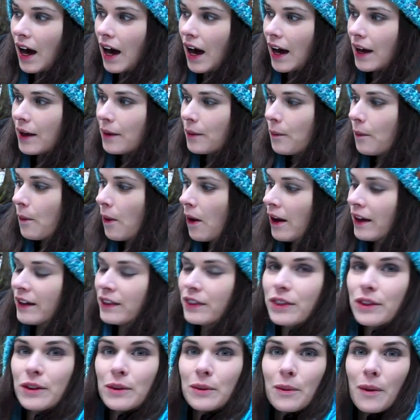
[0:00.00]
I
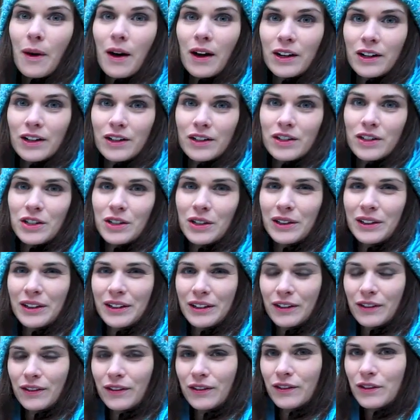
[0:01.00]
want the water to
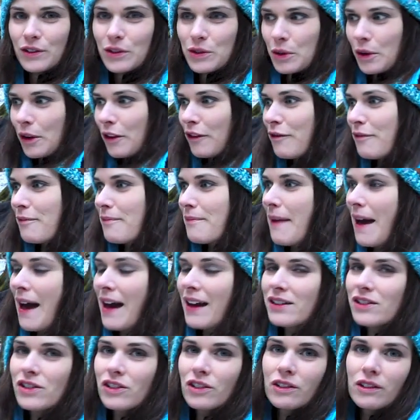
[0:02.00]
look sort of
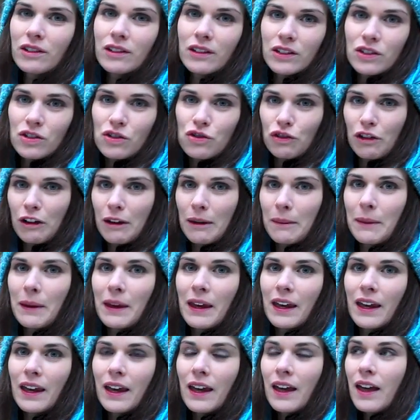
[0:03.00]
magical and
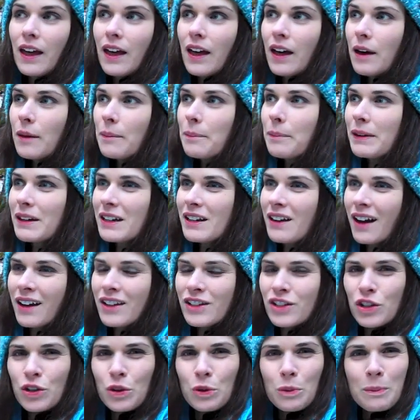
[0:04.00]
dreamy, but
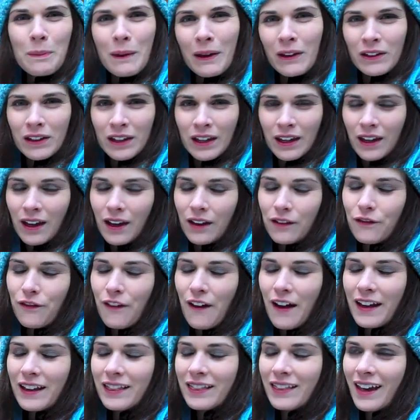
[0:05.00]
not too milky. I
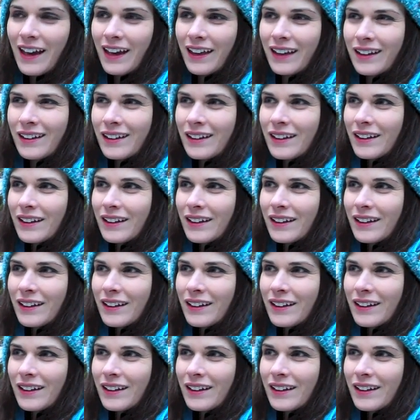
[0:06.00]
find that